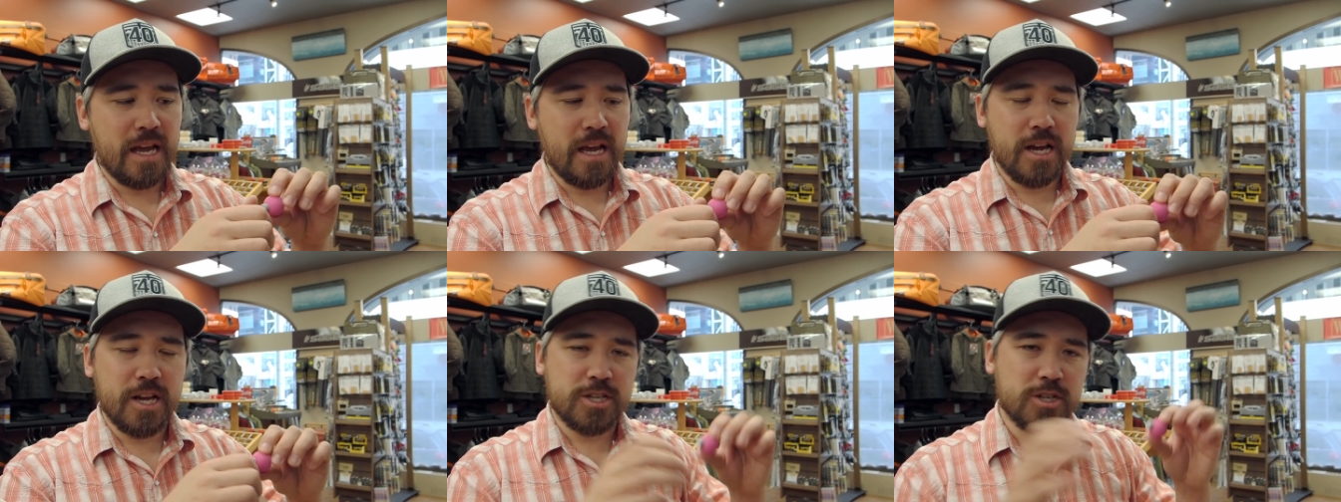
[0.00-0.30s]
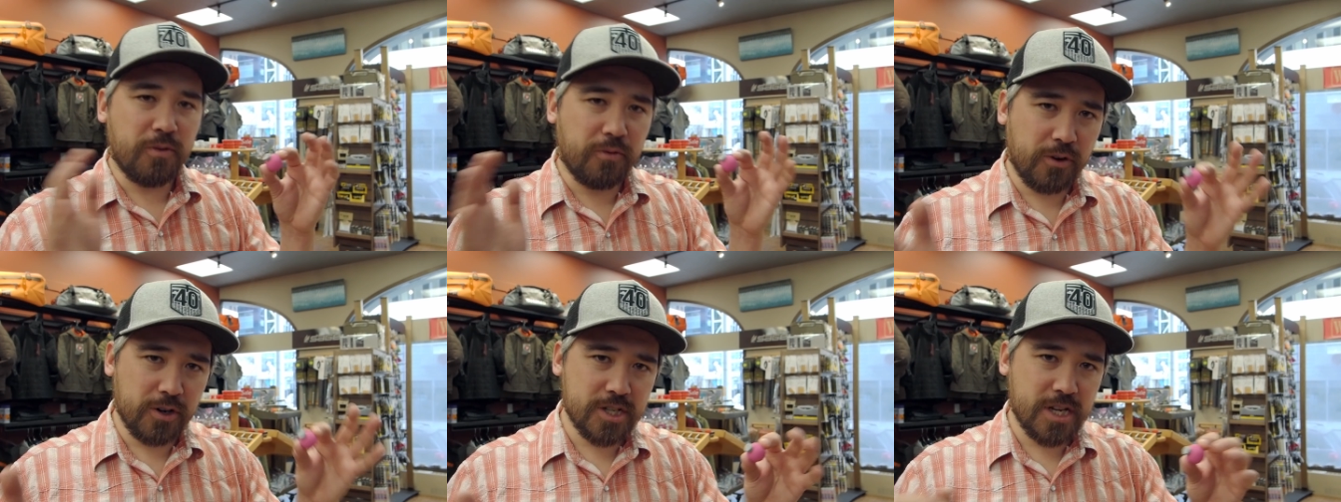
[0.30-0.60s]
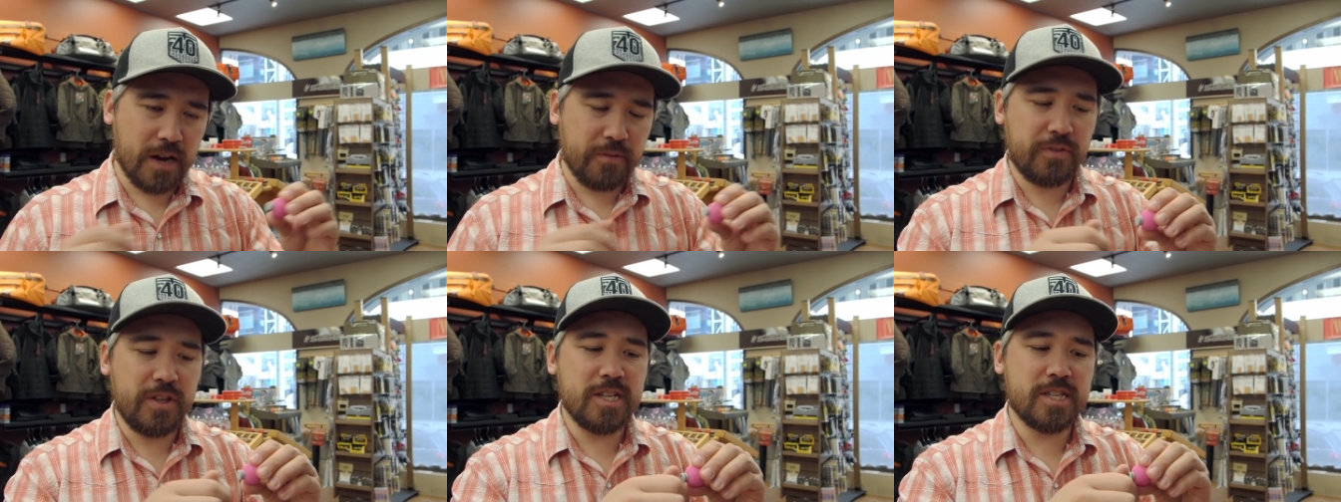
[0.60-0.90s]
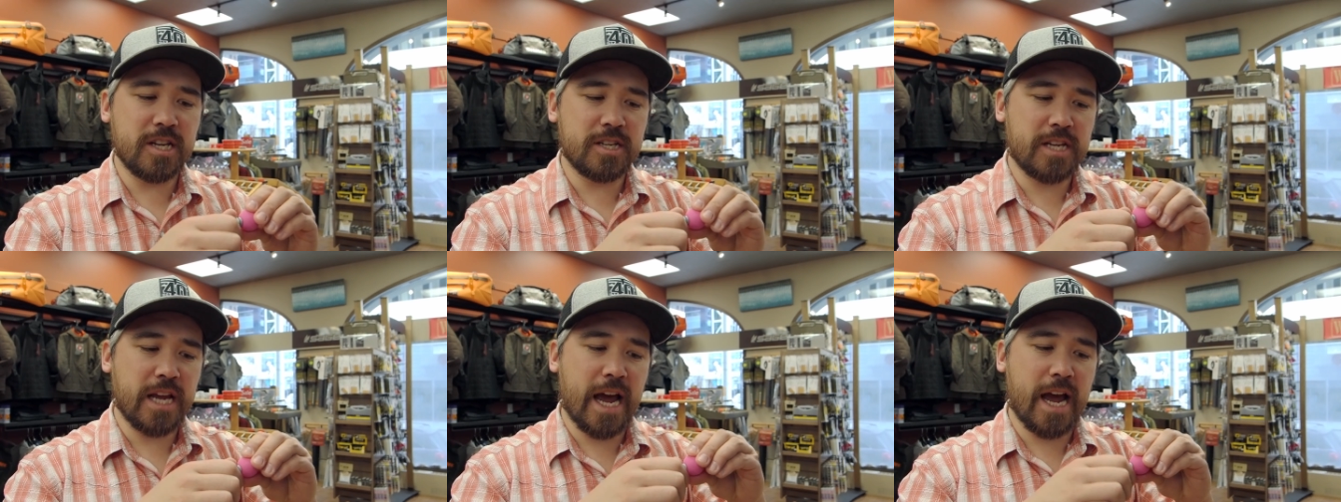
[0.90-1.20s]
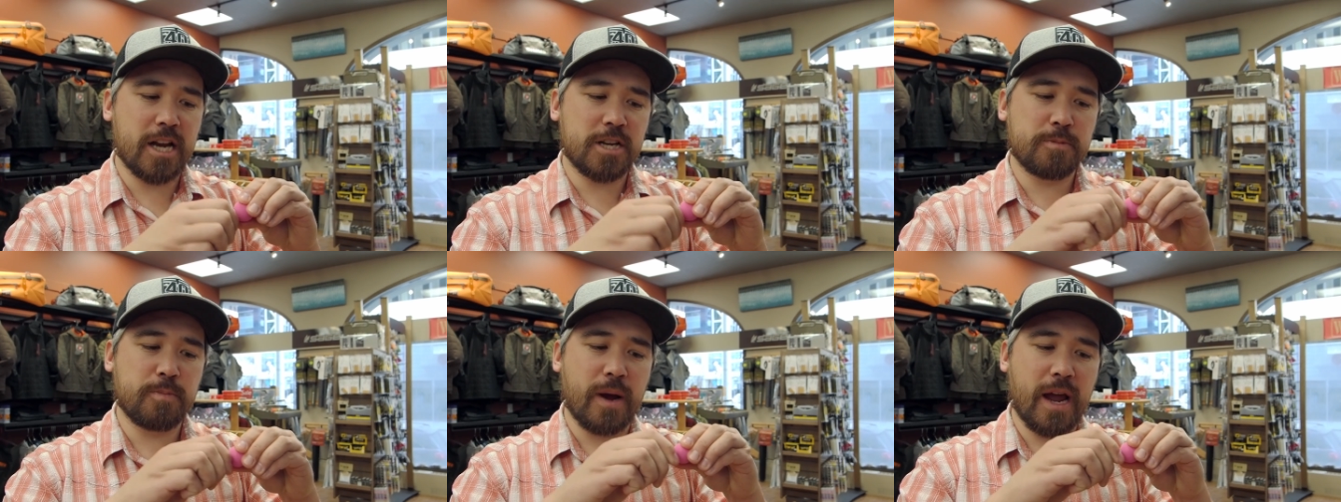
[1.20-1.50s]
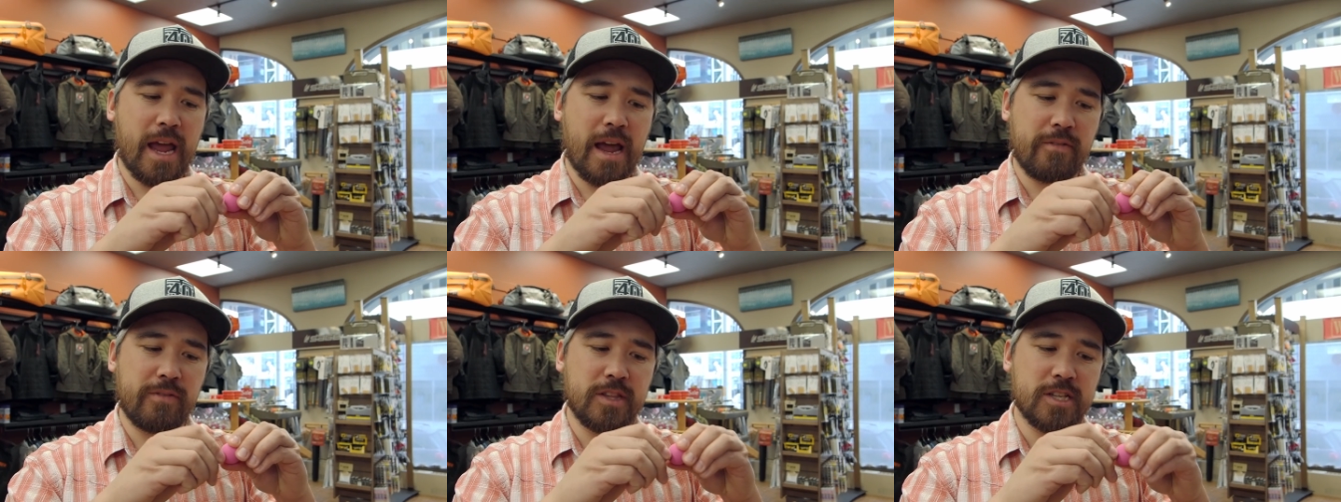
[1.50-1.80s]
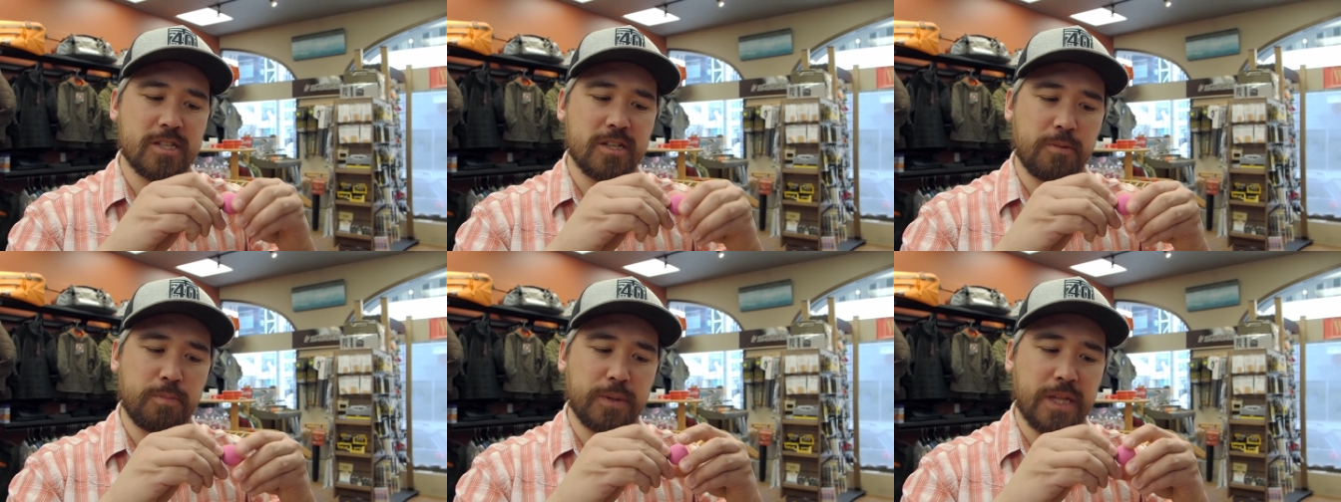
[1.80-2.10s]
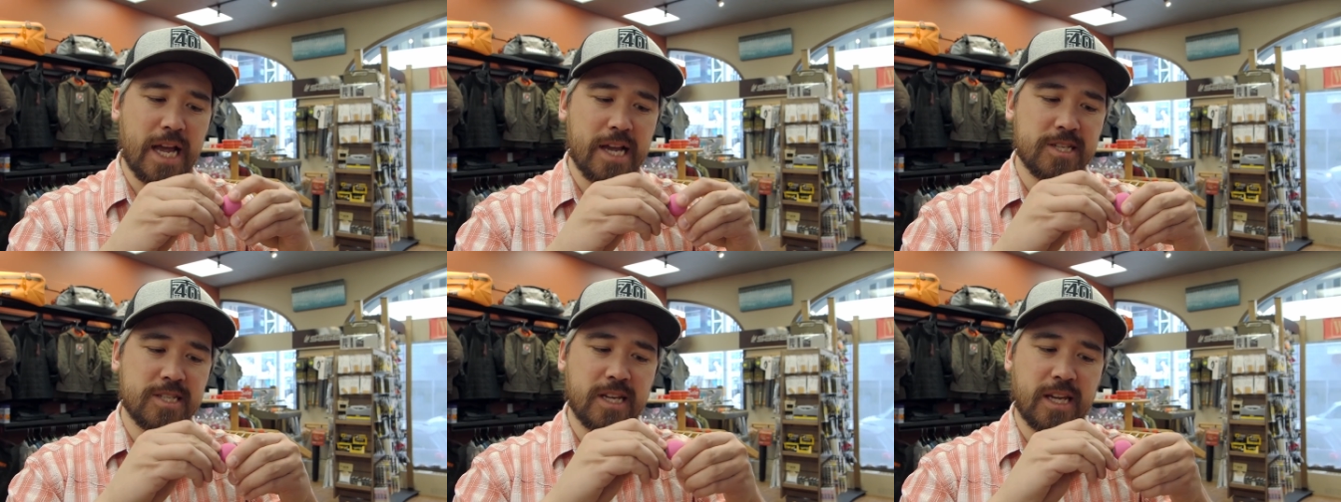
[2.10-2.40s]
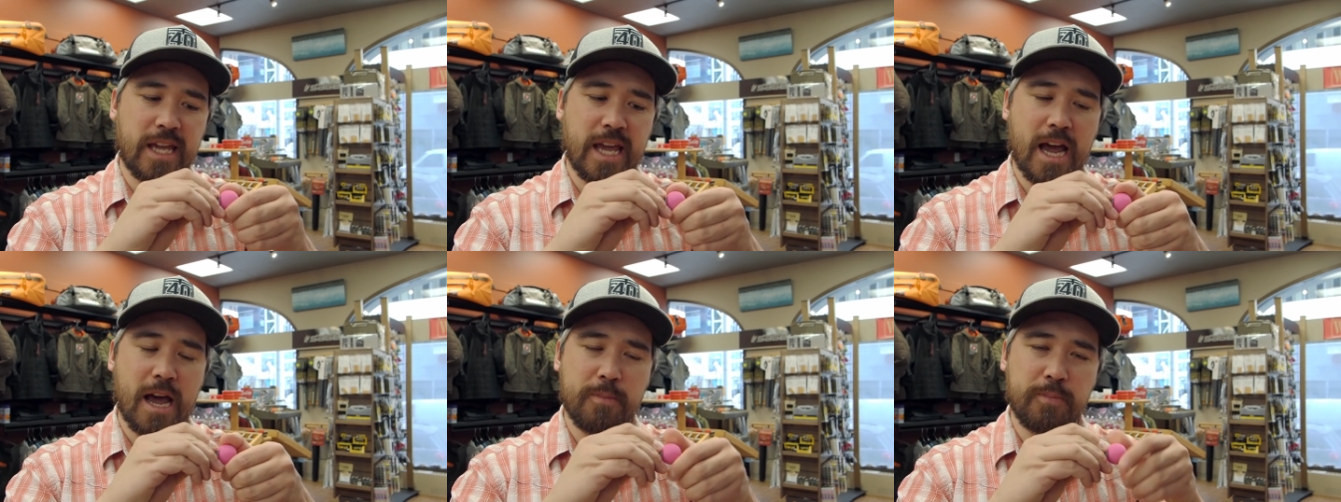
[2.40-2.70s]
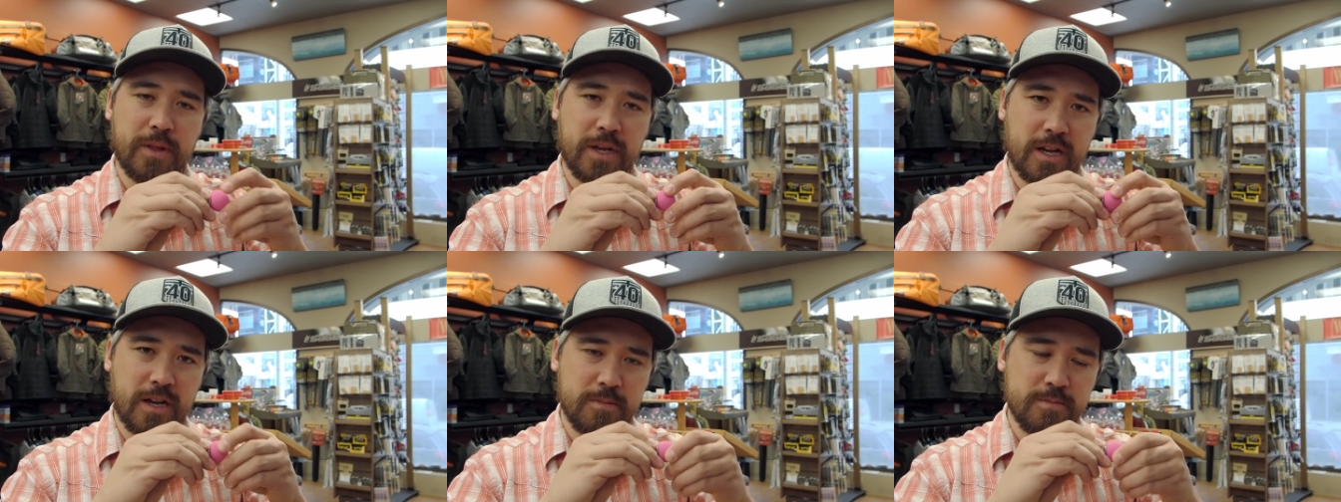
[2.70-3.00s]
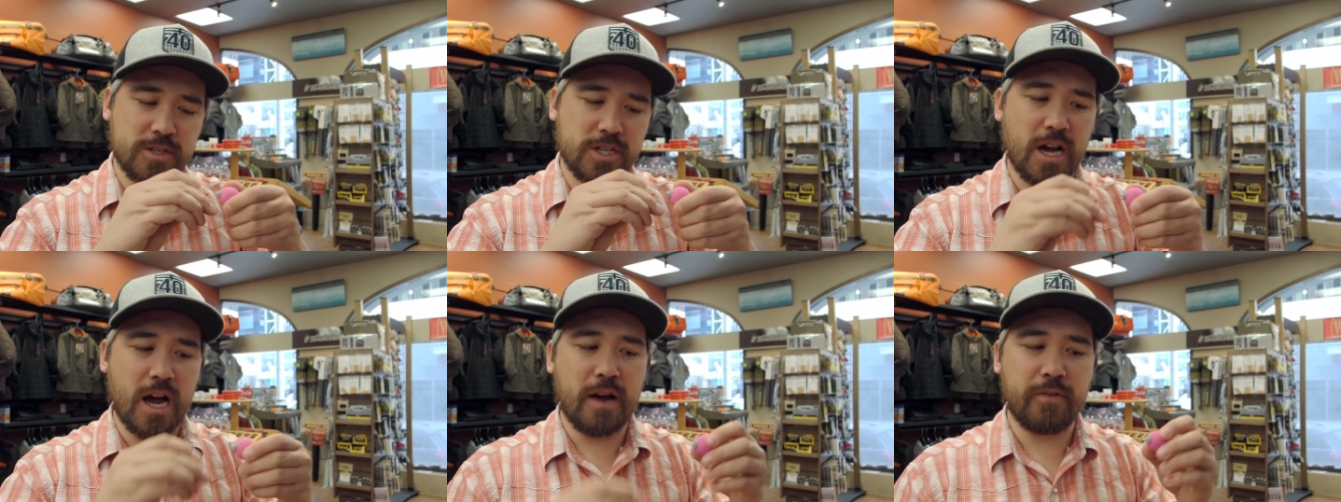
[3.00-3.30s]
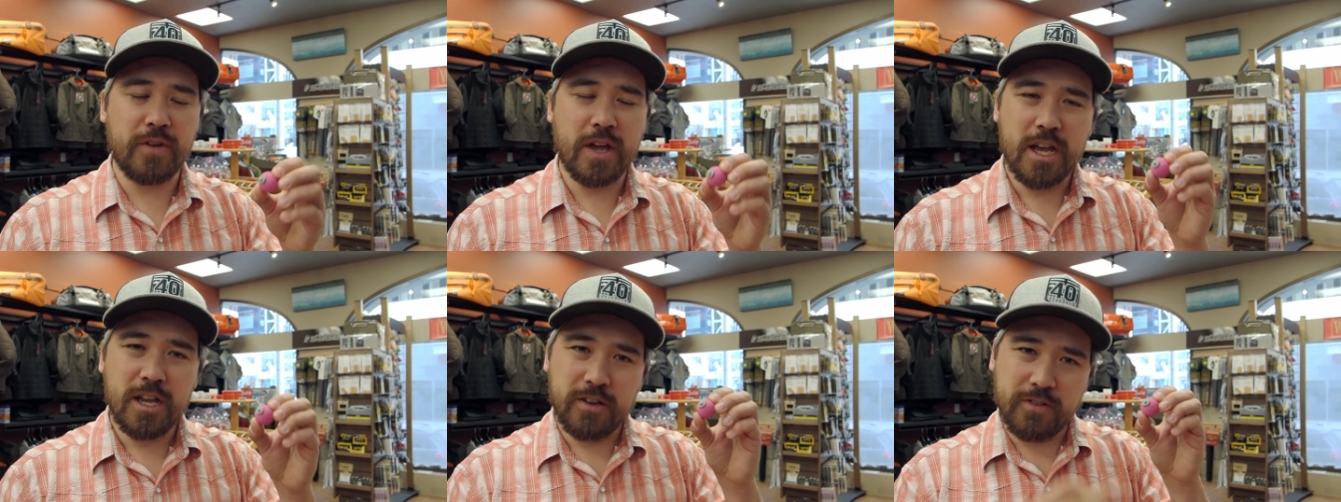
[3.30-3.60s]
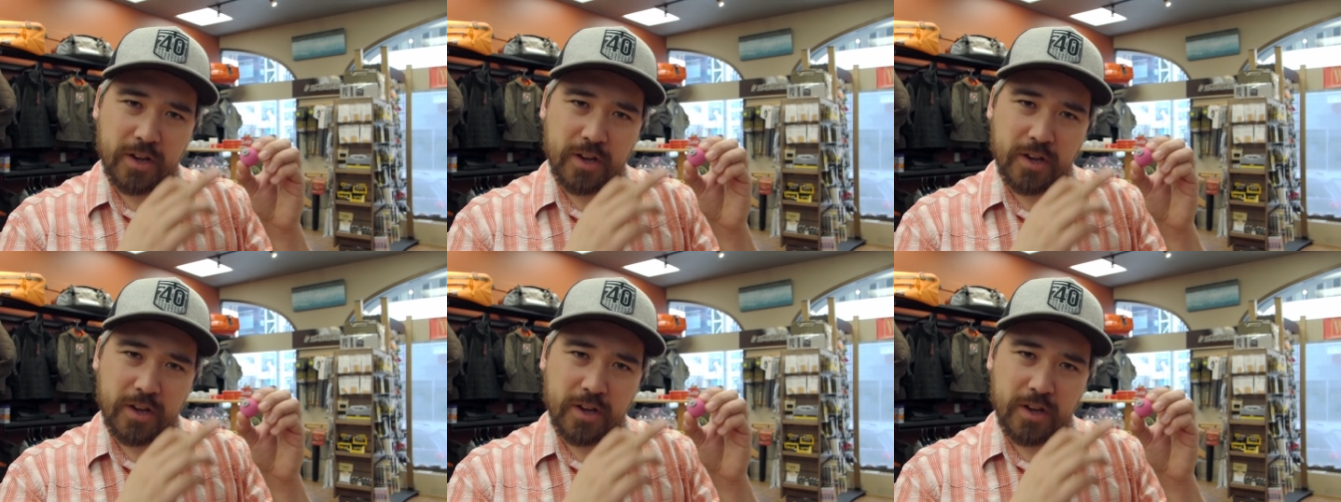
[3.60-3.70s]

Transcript: So first off, these attach by having this little plastic cap that comes off. You've